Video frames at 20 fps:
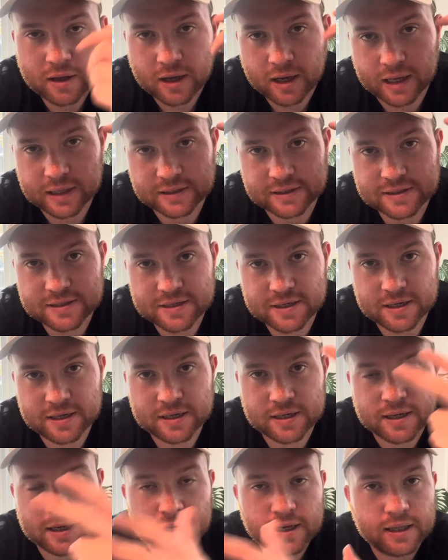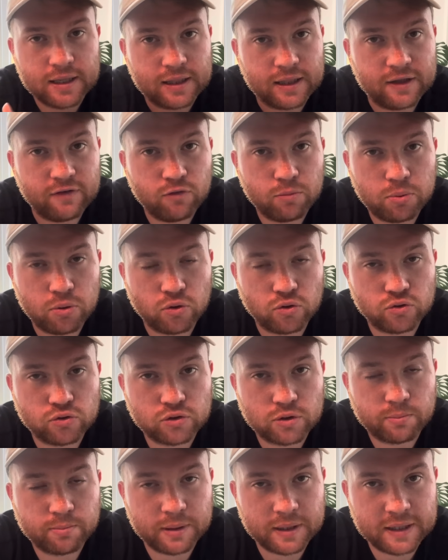and C,
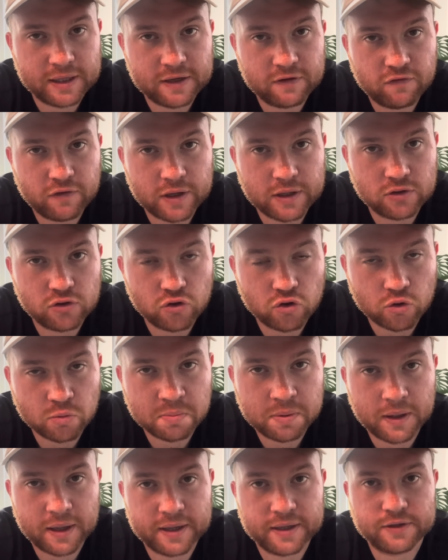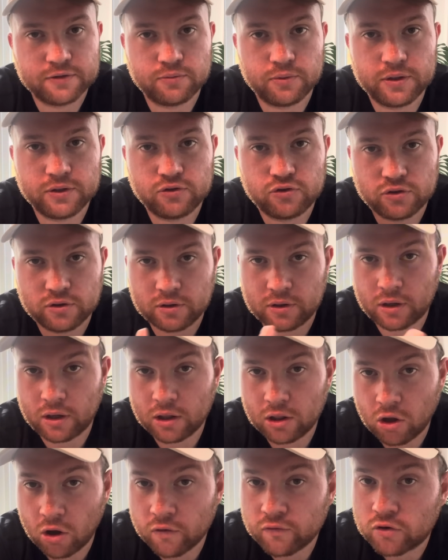Liverpool's belief in young players, which a
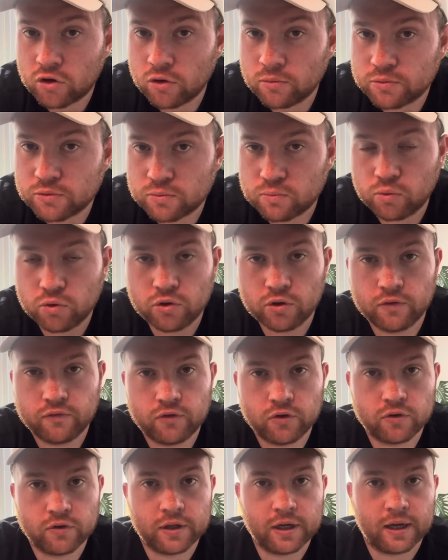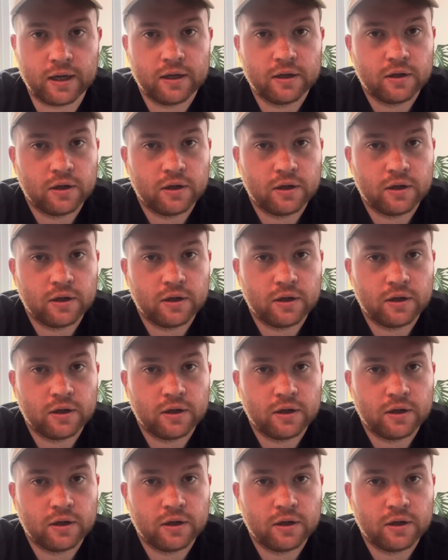lot of clubs wouldn't have done that.